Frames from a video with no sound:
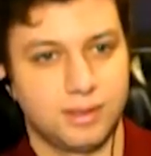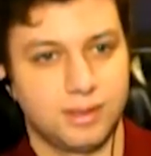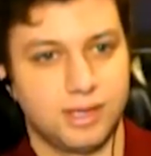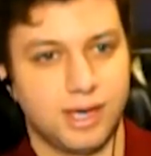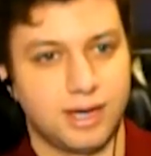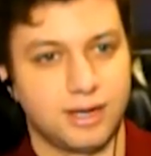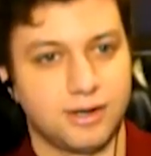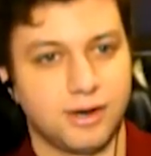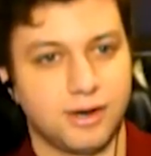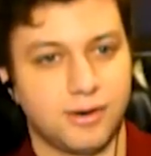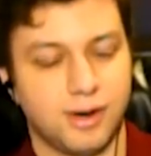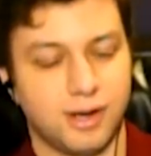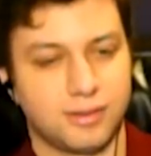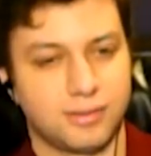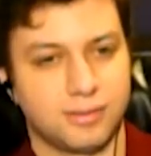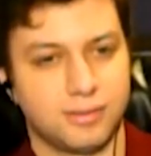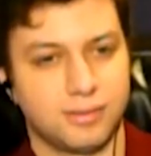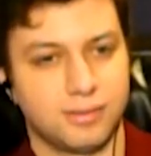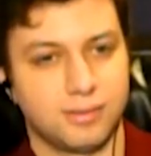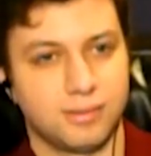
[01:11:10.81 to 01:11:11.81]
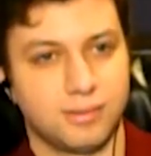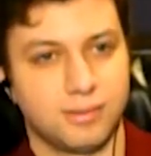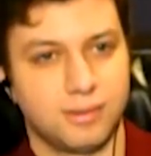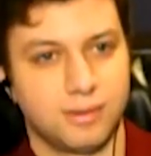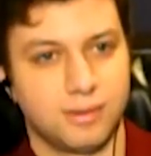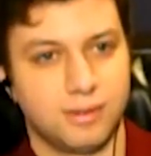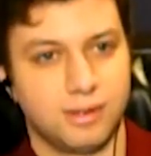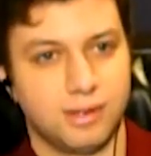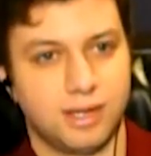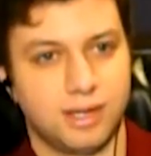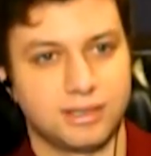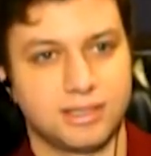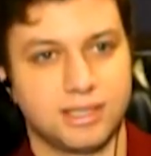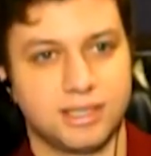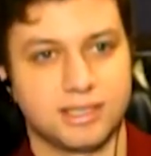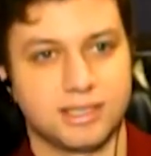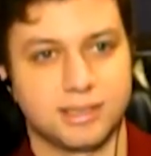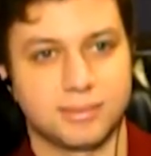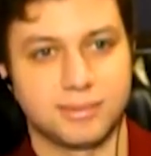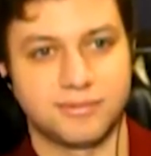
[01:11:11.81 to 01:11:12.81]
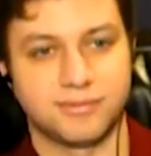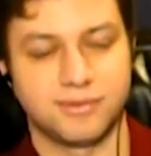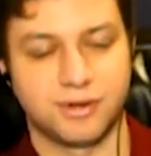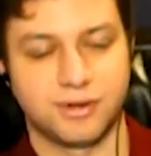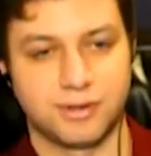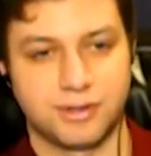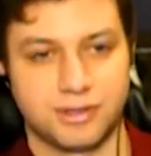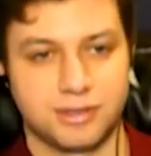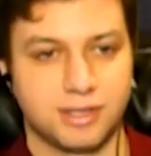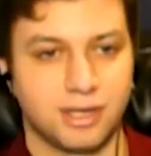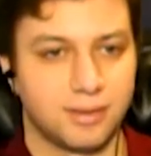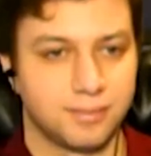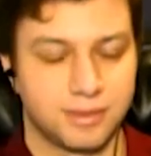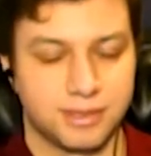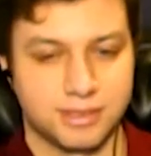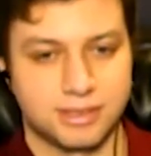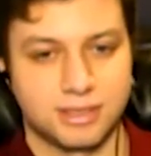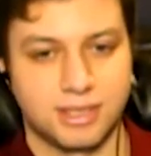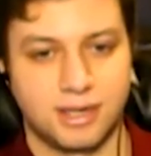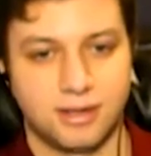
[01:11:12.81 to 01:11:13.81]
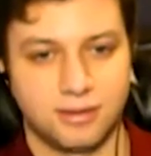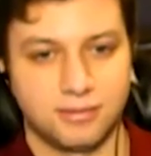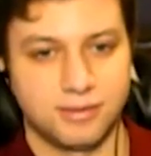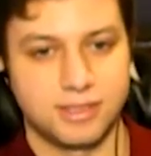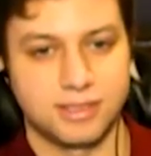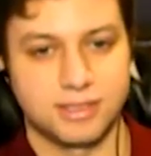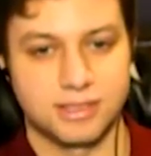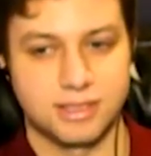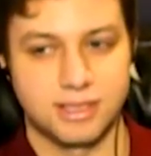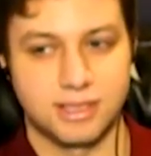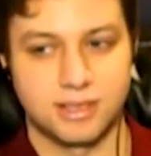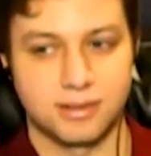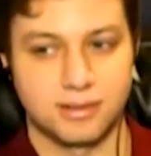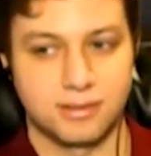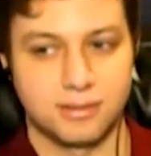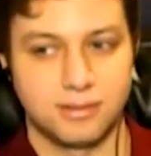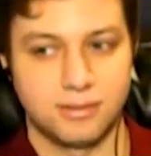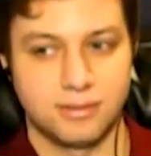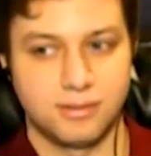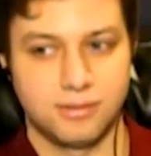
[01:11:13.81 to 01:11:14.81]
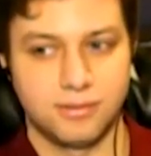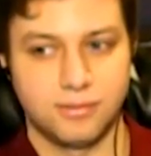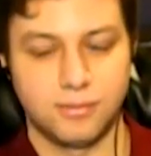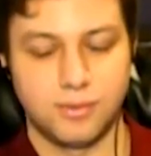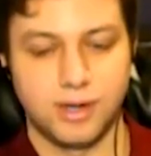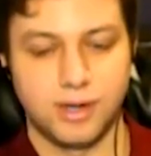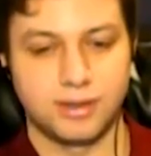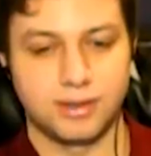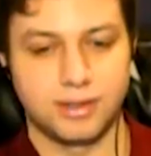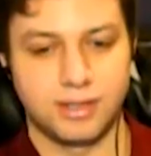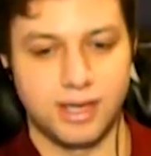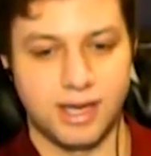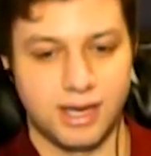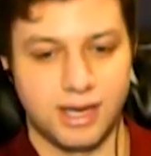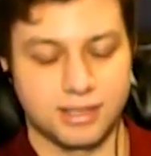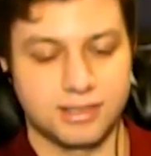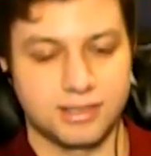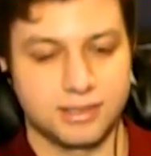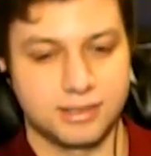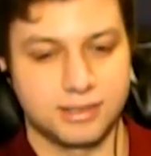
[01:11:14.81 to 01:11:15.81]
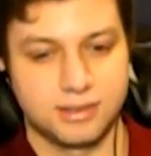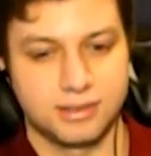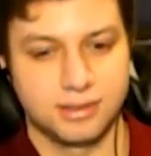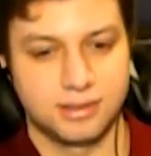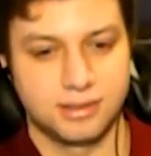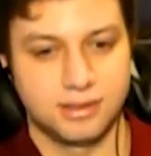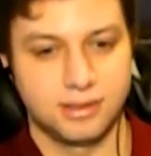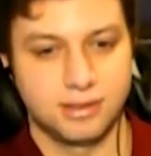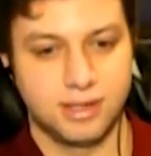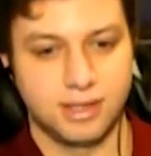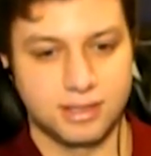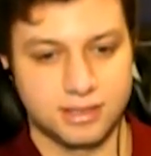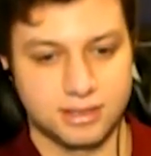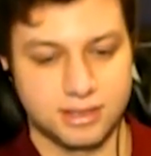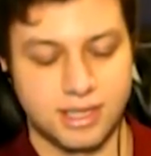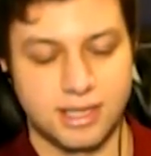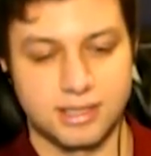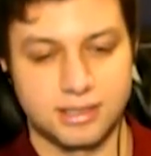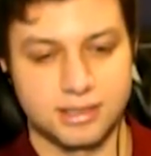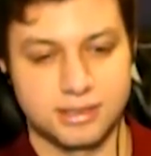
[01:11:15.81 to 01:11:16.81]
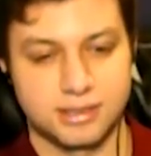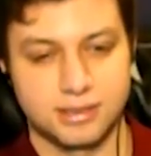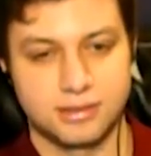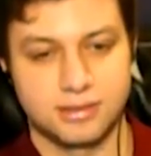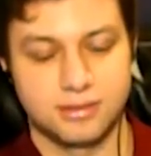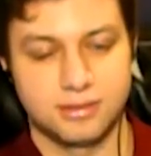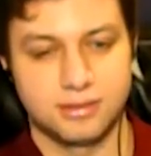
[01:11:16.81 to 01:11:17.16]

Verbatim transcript: yeah, I don't know. I, I tend to prefer the dominant style reasoning when the acts and states